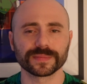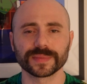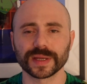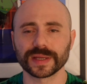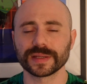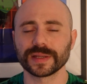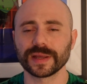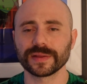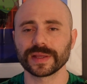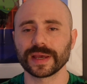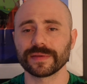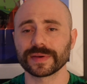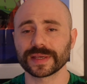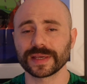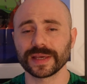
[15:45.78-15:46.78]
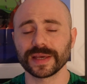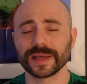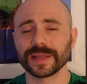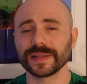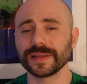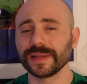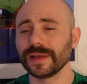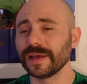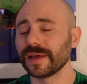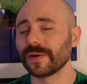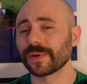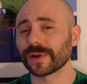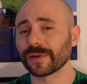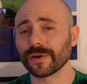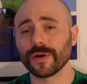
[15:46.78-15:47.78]
And now they have a kid.
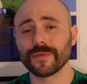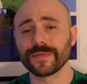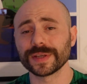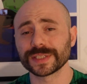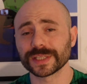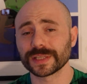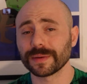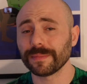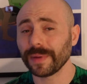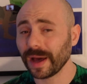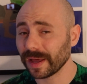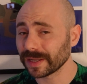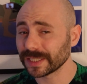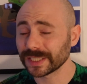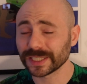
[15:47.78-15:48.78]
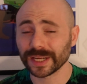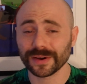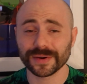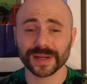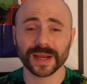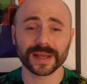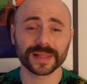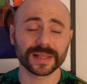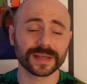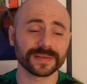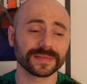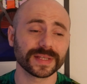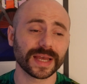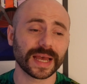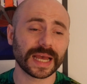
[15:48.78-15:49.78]
We're gonna go visit the monastery I
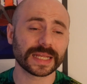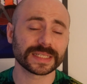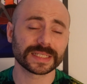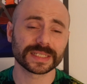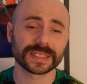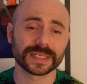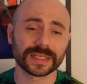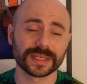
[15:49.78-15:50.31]
lived at.